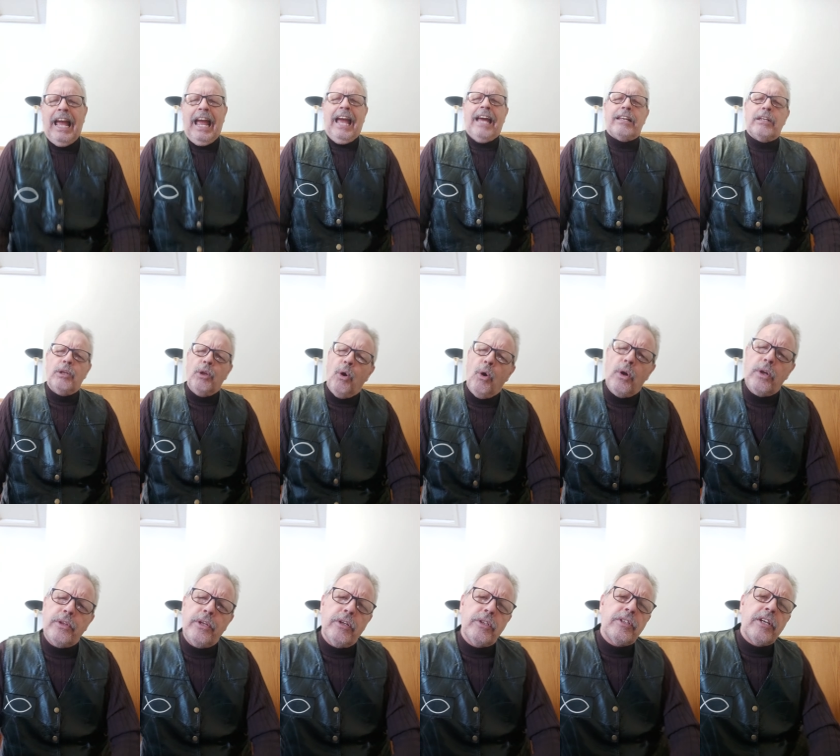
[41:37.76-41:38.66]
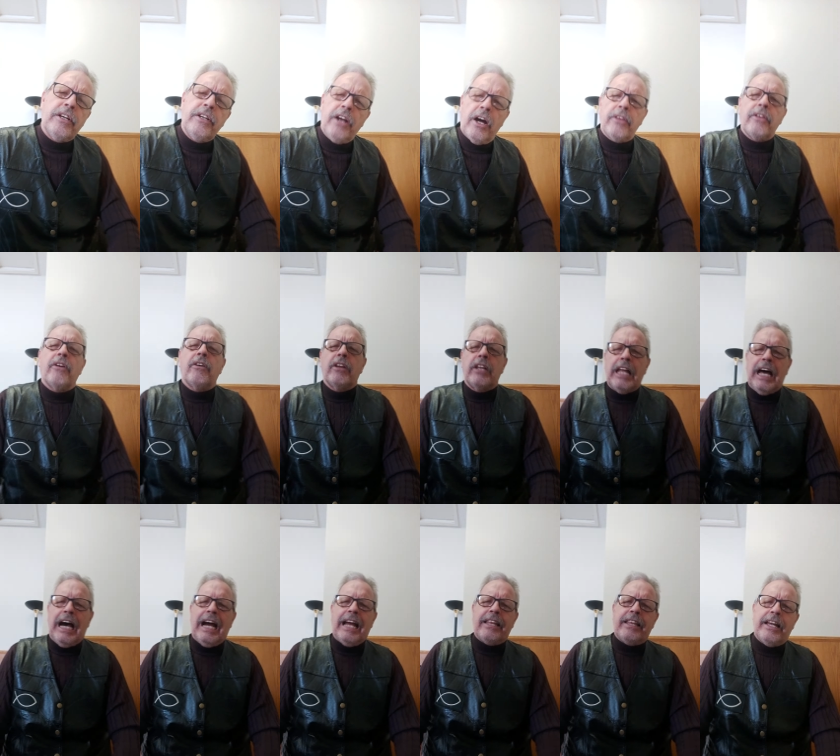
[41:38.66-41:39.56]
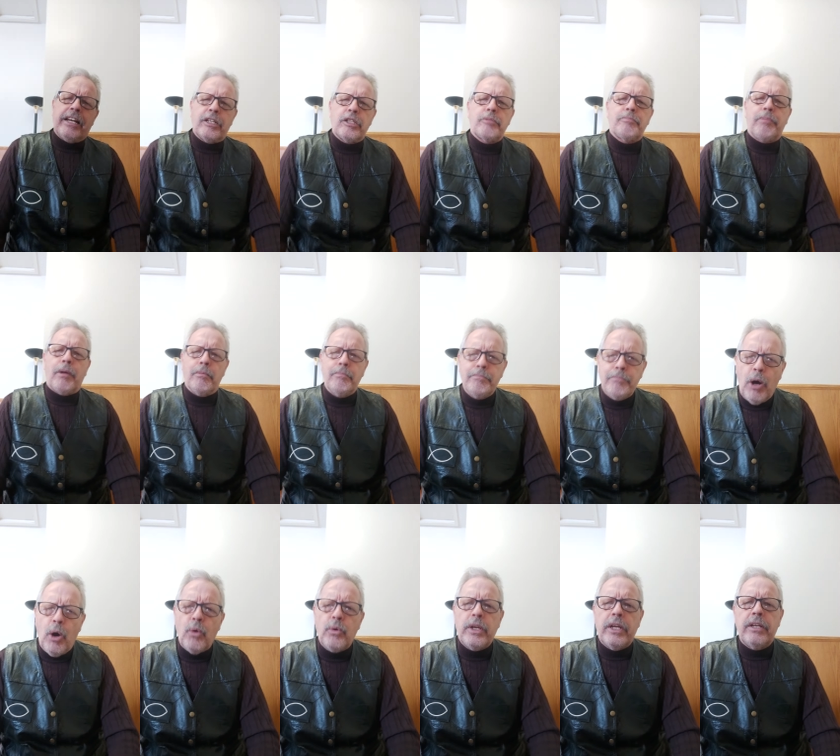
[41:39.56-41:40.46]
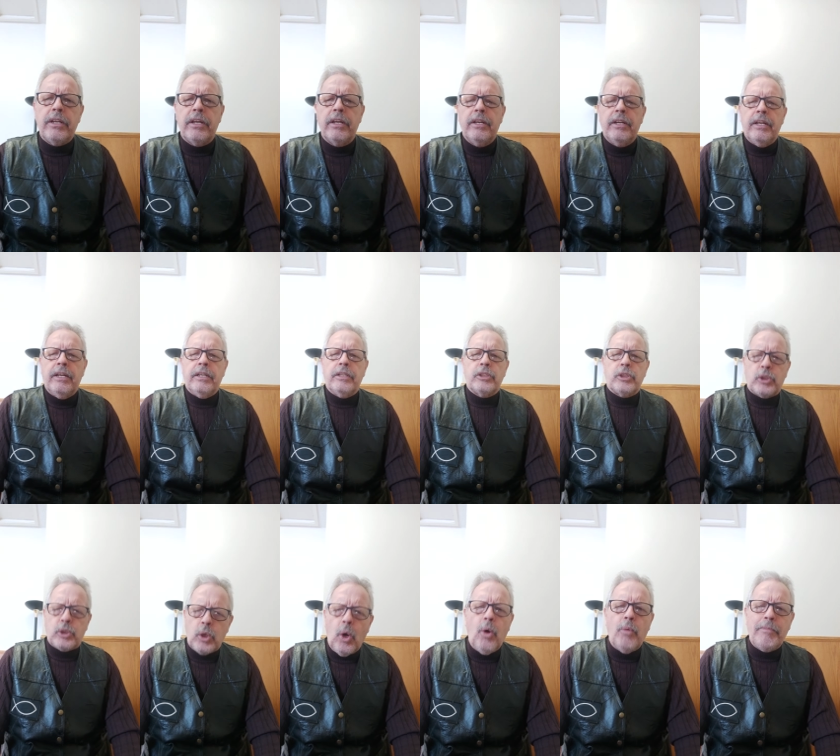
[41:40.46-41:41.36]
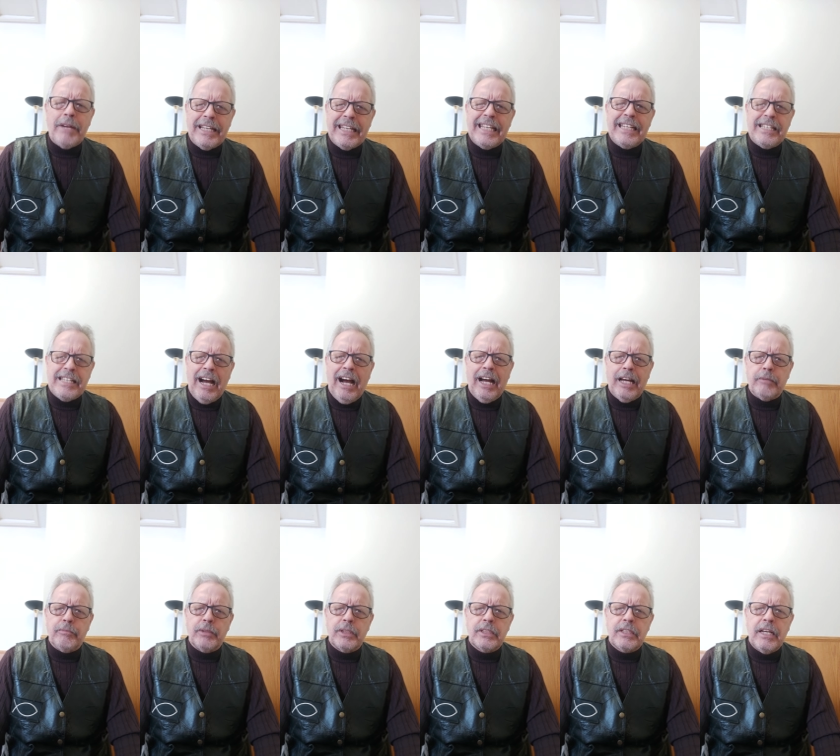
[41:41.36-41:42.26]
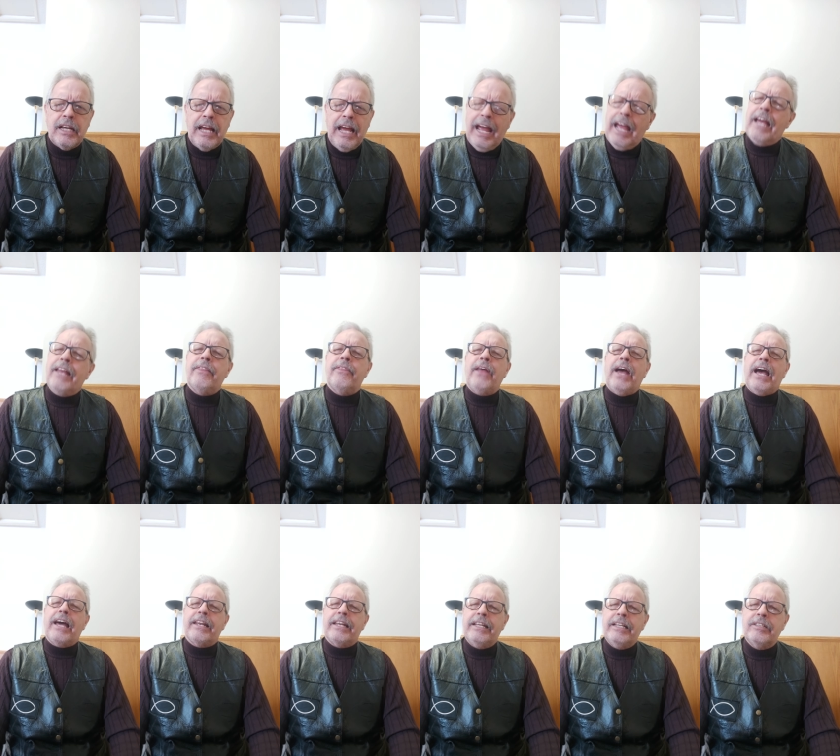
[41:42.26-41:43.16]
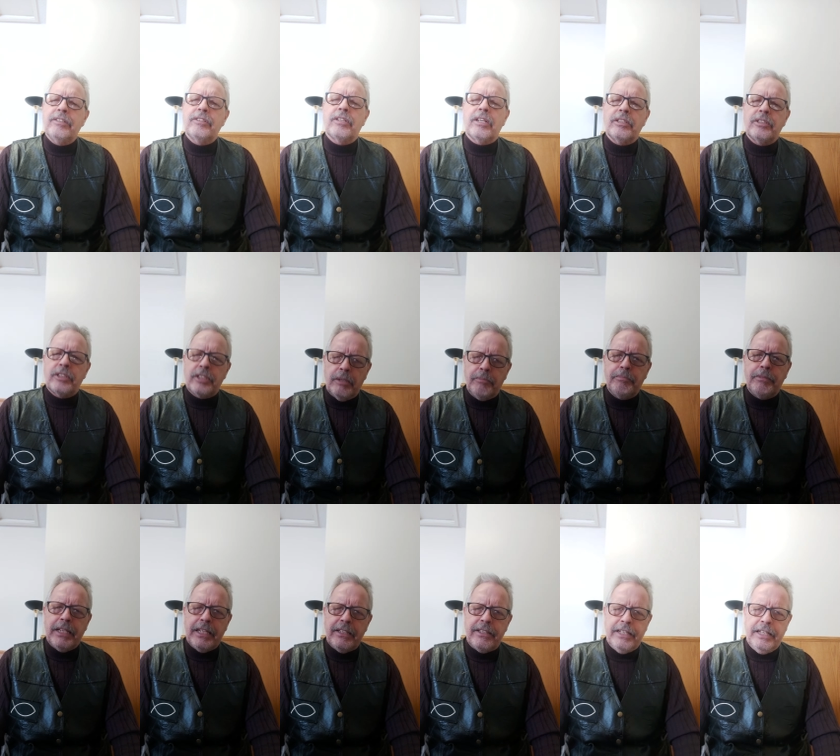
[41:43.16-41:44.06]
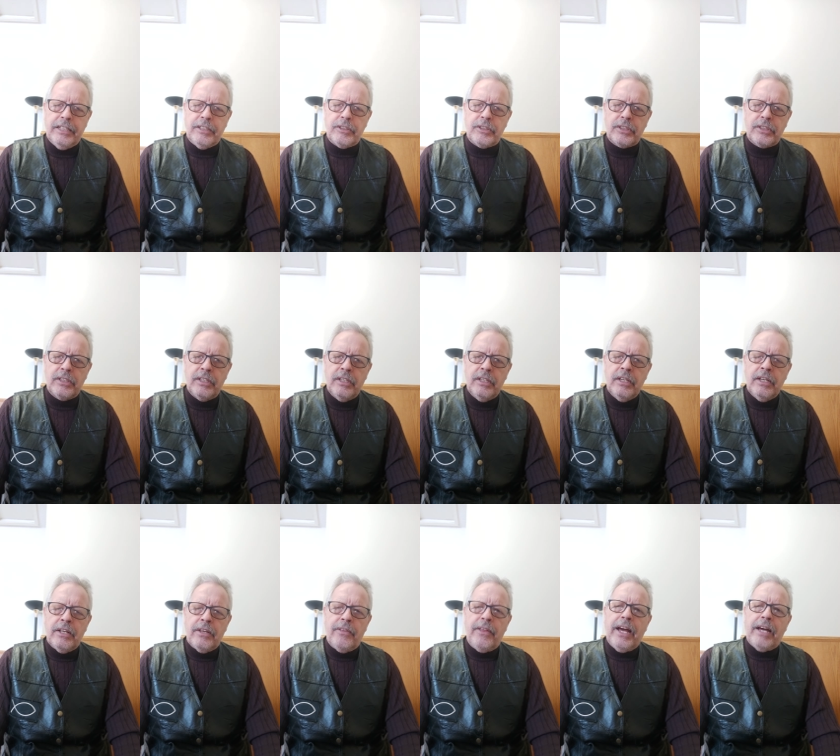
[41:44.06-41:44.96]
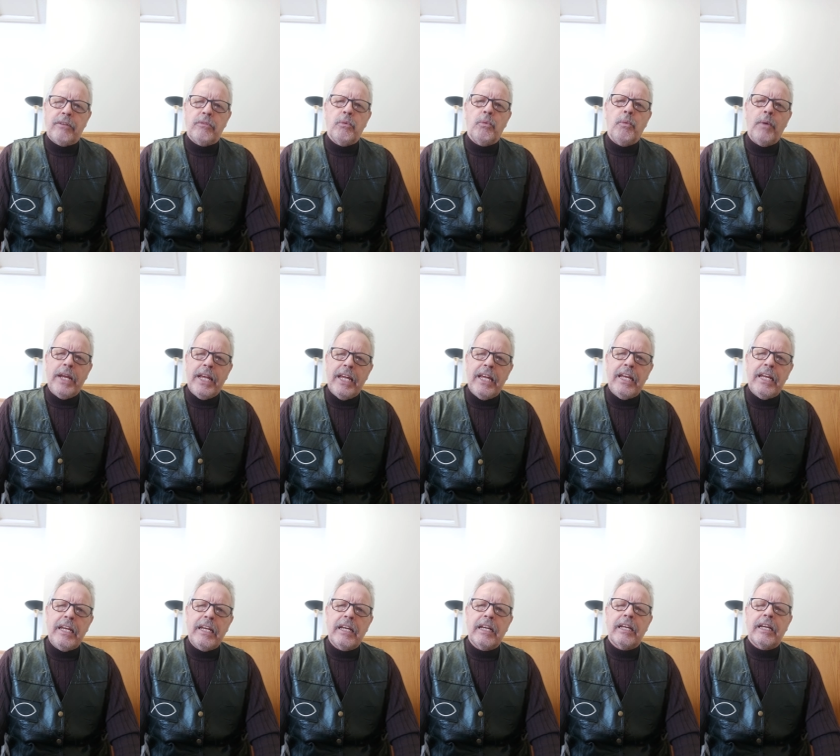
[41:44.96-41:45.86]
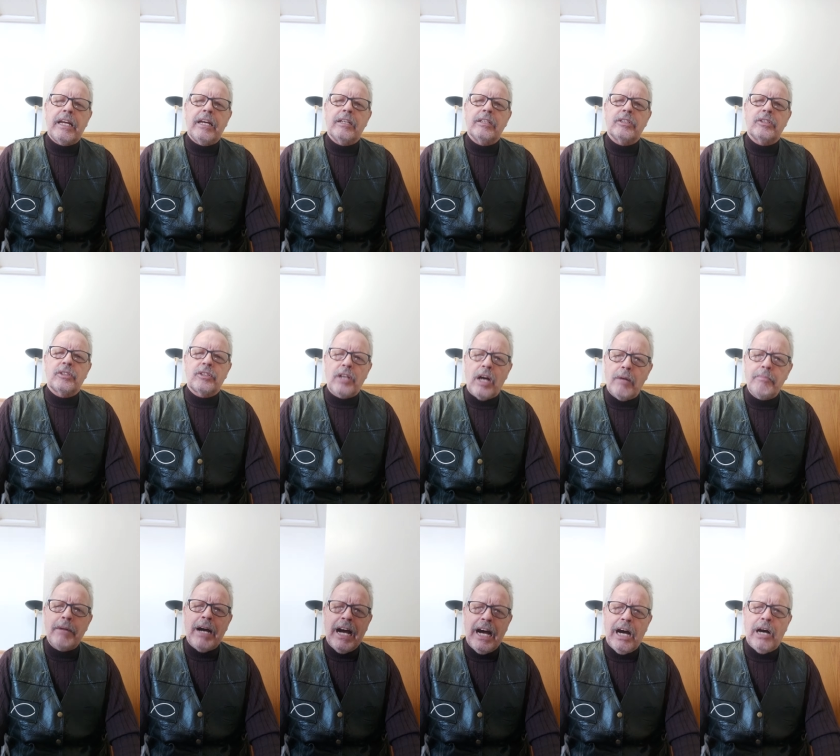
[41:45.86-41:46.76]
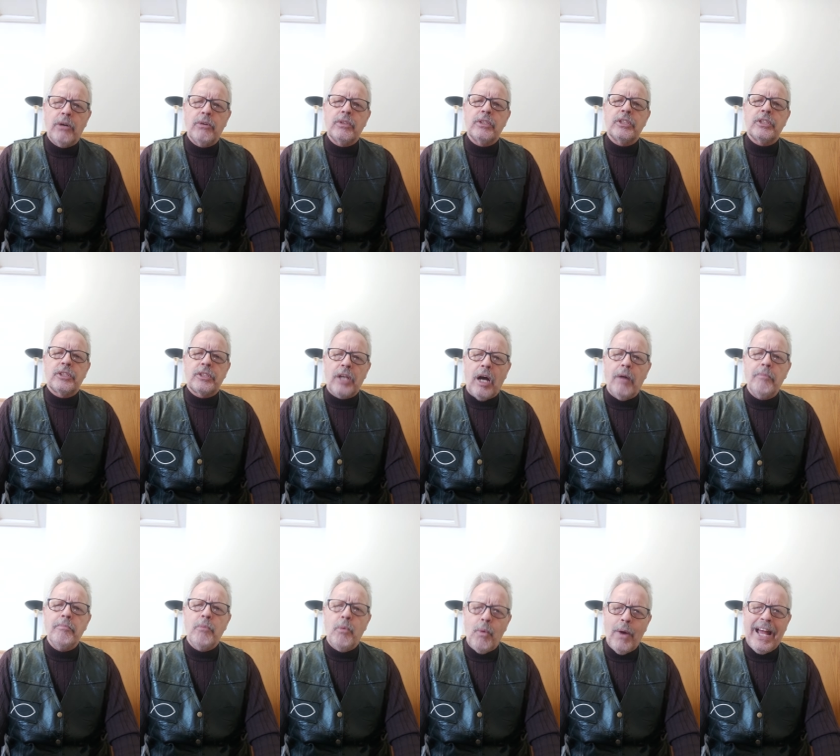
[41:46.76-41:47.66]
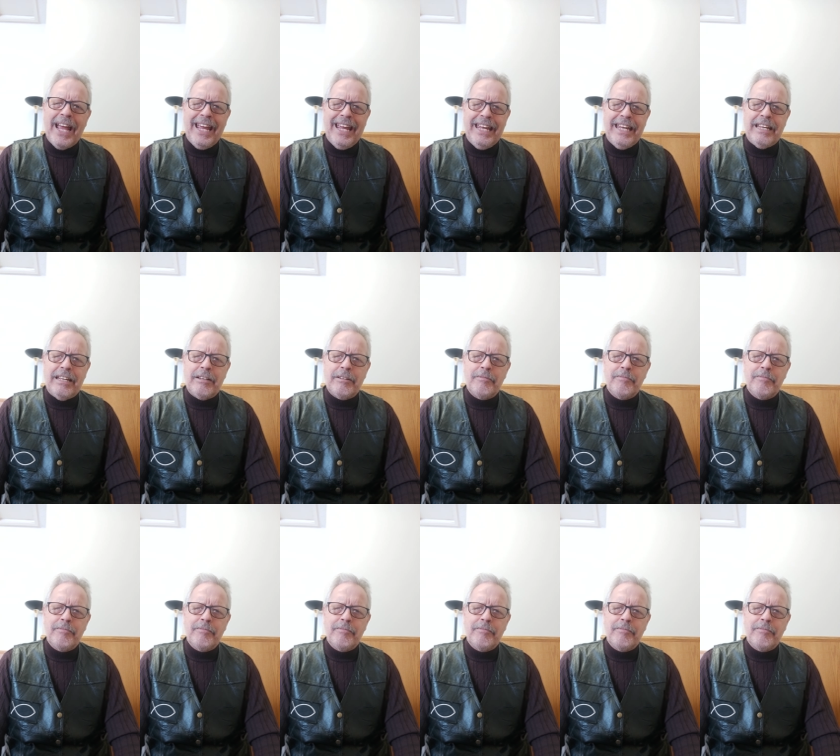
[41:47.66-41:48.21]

And Lord, there's another lie that is promoted so many times. And that is simply this that we can somehow, some way,